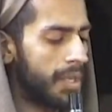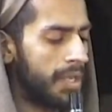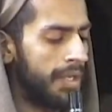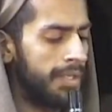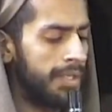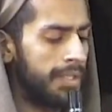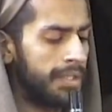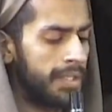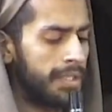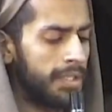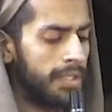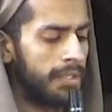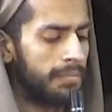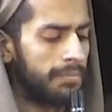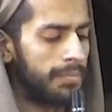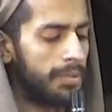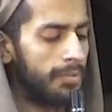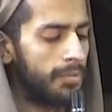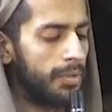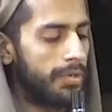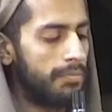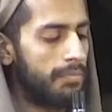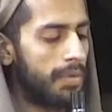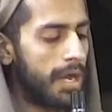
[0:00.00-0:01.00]
Nityanand
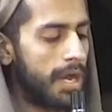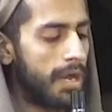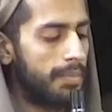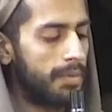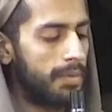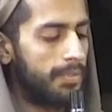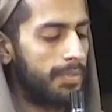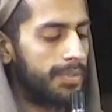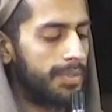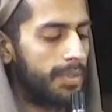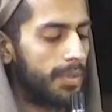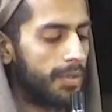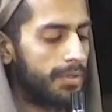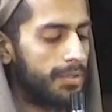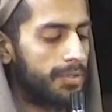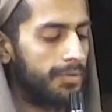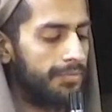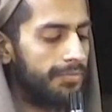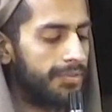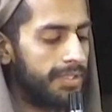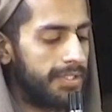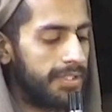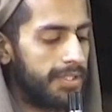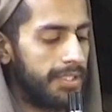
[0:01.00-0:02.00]
Prabhu and Mahaprabhu also
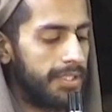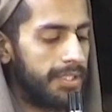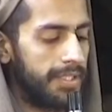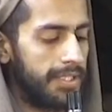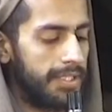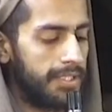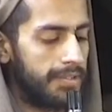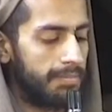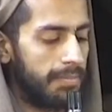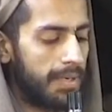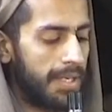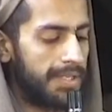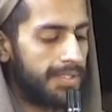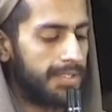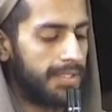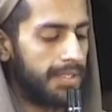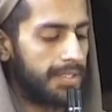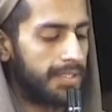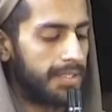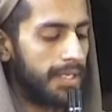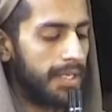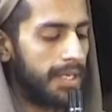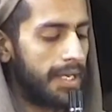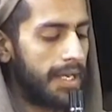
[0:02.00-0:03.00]
visited these
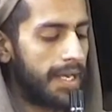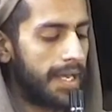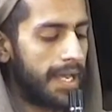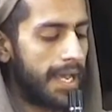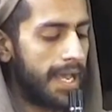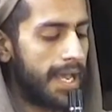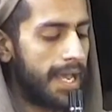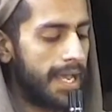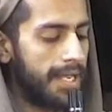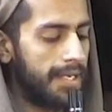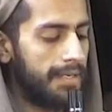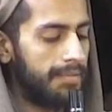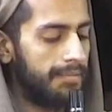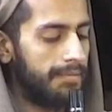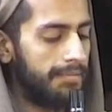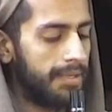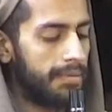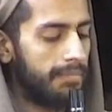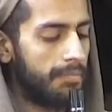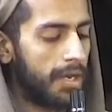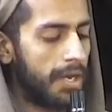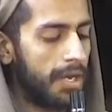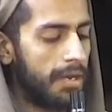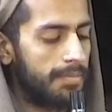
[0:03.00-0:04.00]
places and
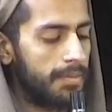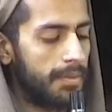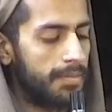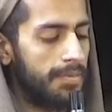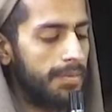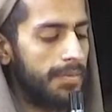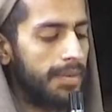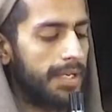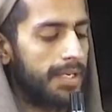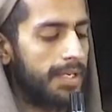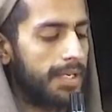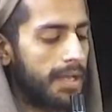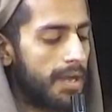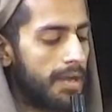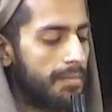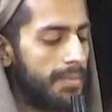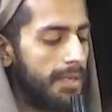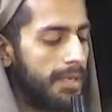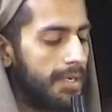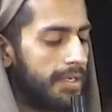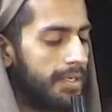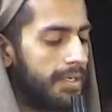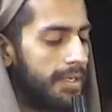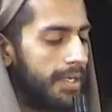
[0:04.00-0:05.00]
when Mahaprabhu had come
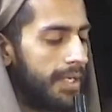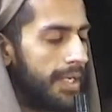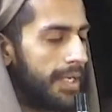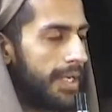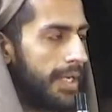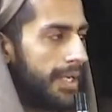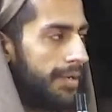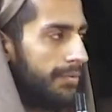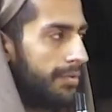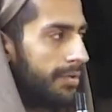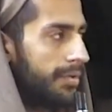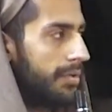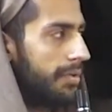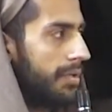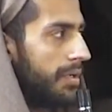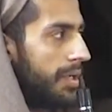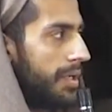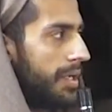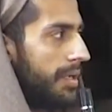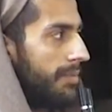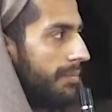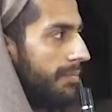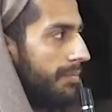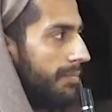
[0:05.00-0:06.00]
here, he would
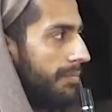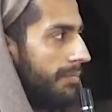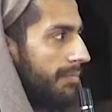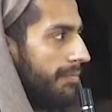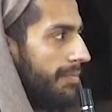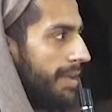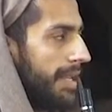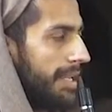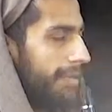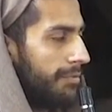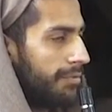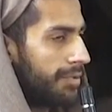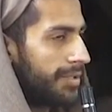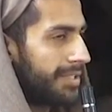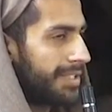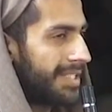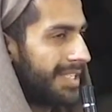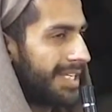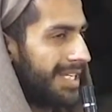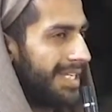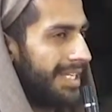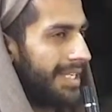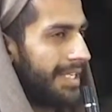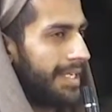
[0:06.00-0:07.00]
when you would
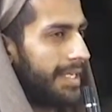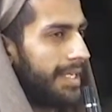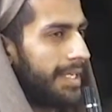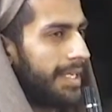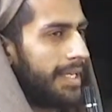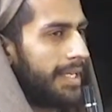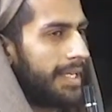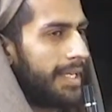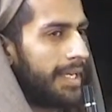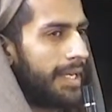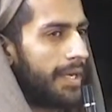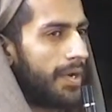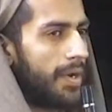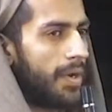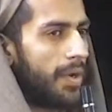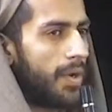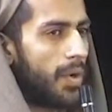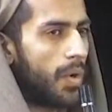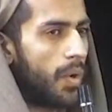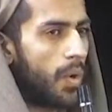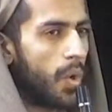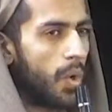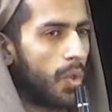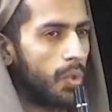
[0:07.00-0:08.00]
see
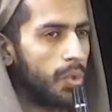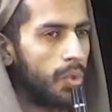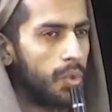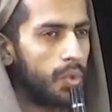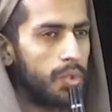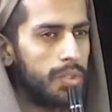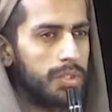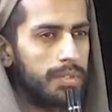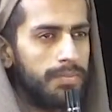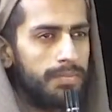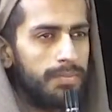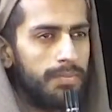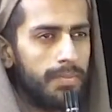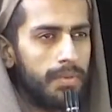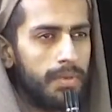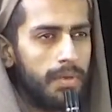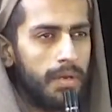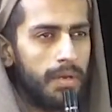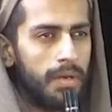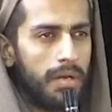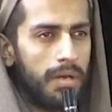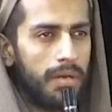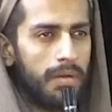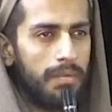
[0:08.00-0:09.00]
all those
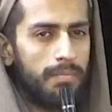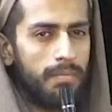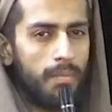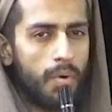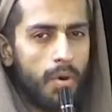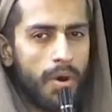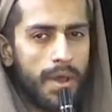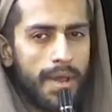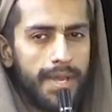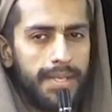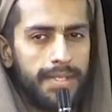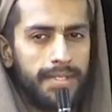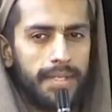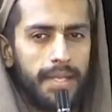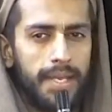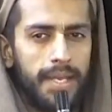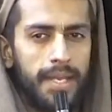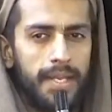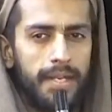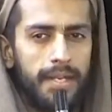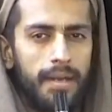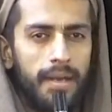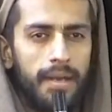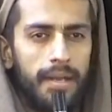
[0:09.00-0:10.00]
uh, boys,
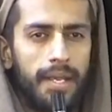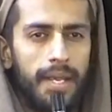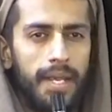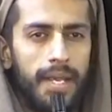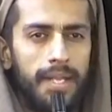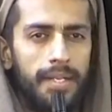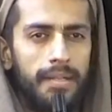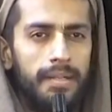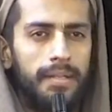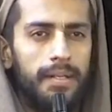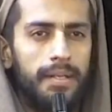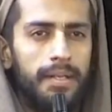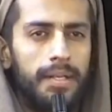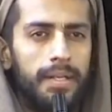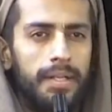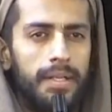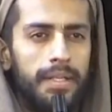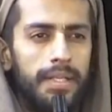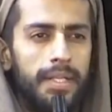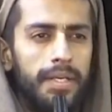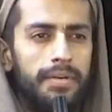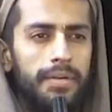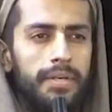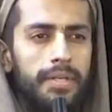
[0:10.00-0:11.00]
and again,
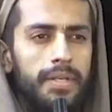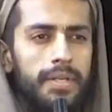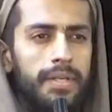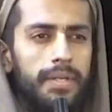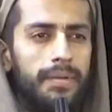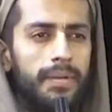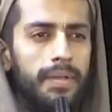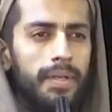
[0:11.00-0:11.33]
they were